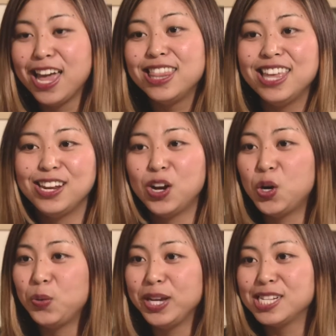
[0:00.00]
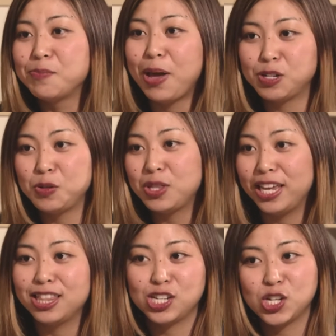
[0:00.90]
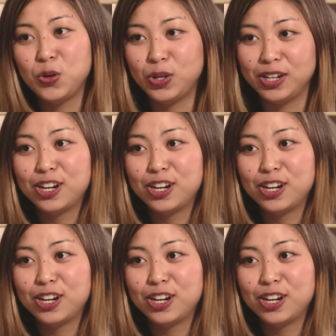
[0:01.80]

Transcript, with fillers: Mm-hmm. They'd always match you with like the token